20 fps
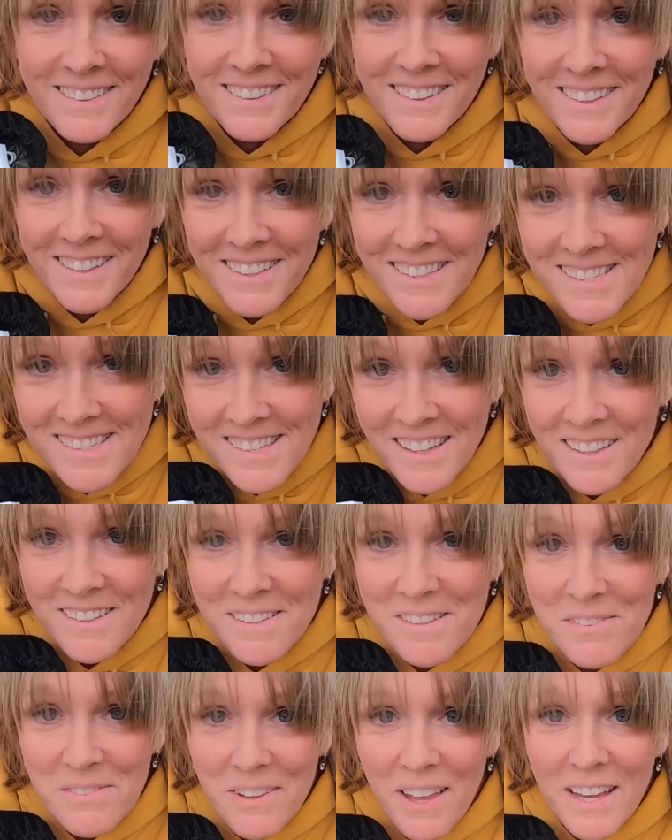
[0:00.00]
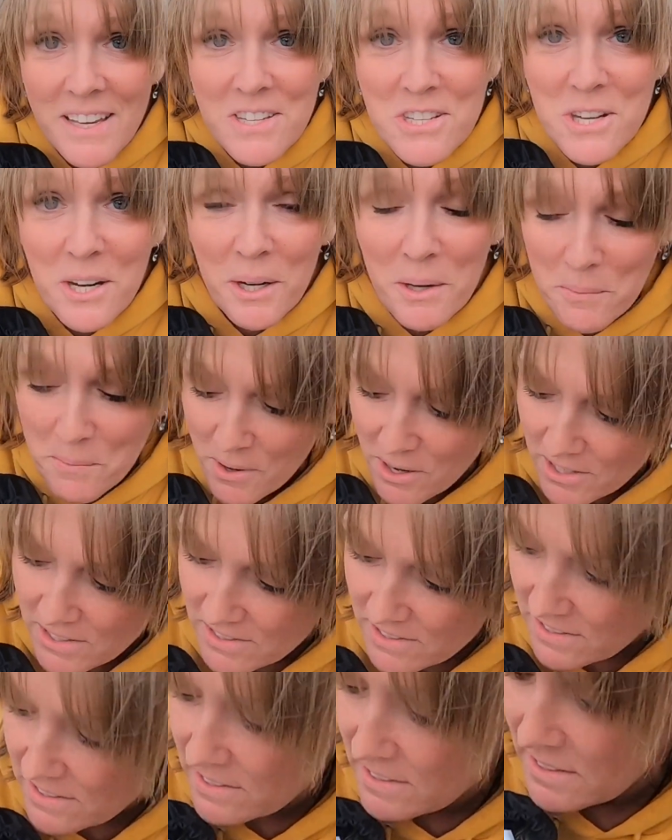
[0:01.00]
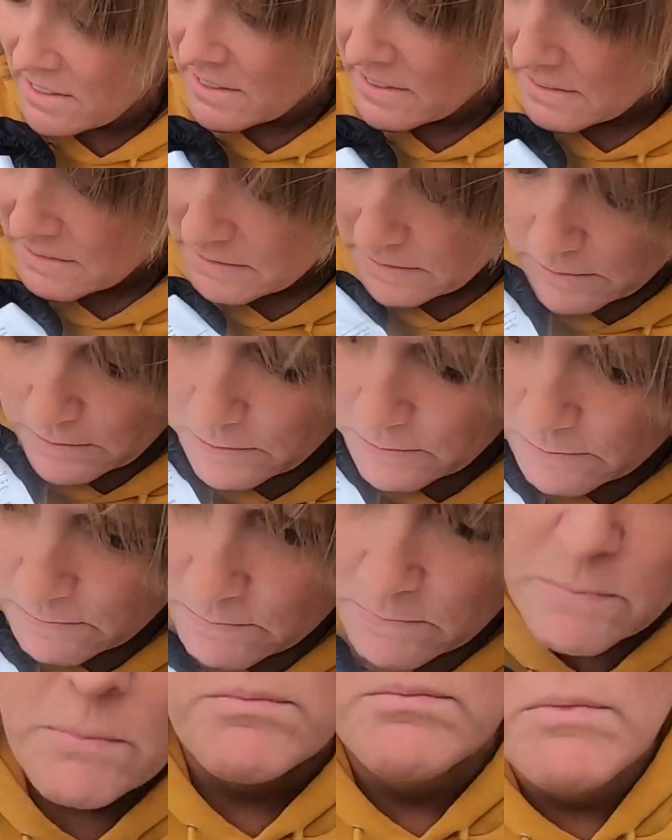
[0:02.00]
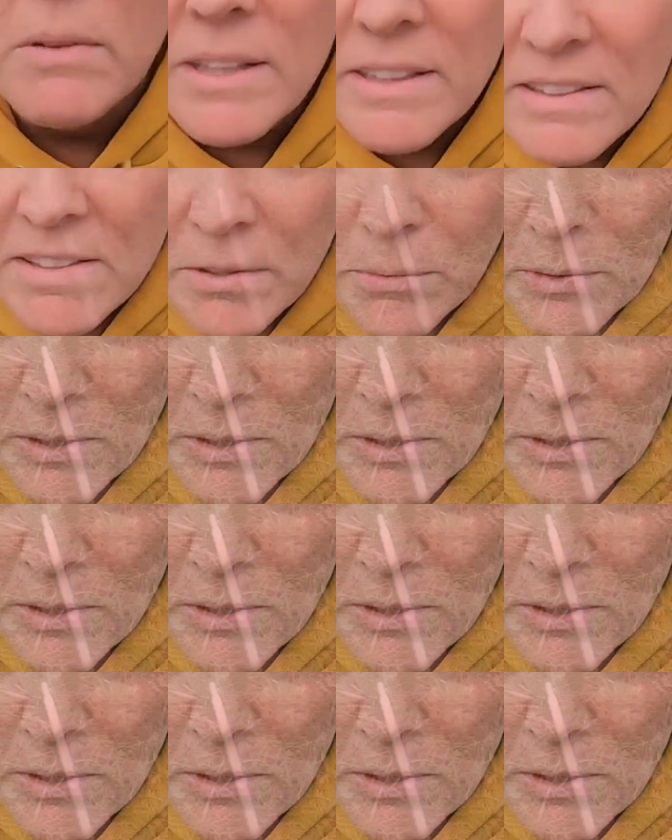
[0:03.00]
This says Flash Air 1. Let's see what